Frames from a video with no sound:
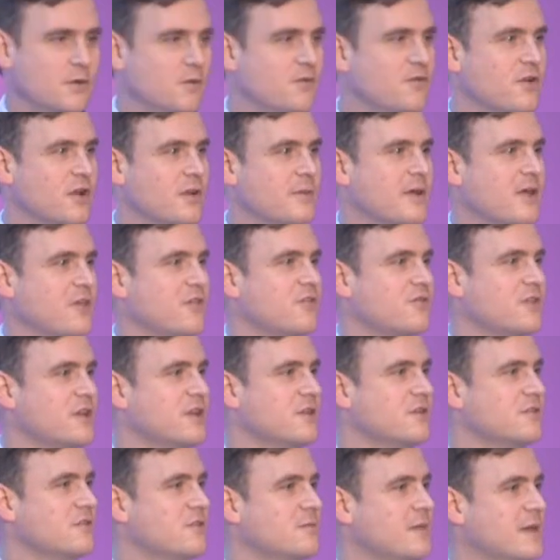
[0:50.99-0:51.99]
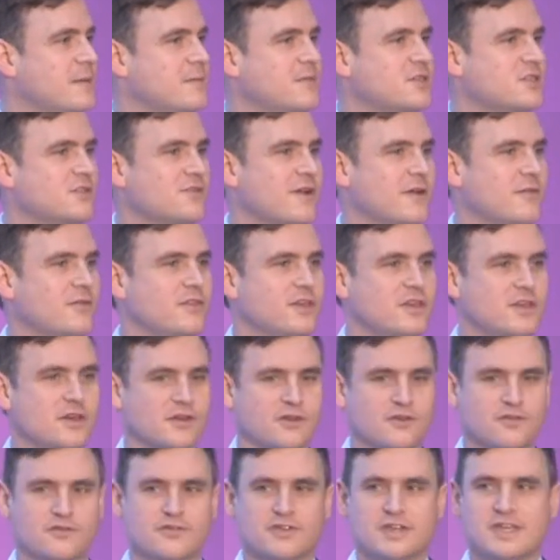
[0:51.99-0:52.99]
We've got about 300 members around the
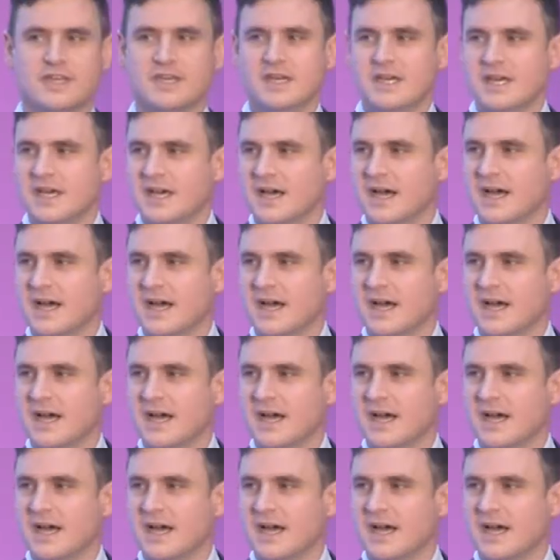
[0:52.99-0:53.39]
country,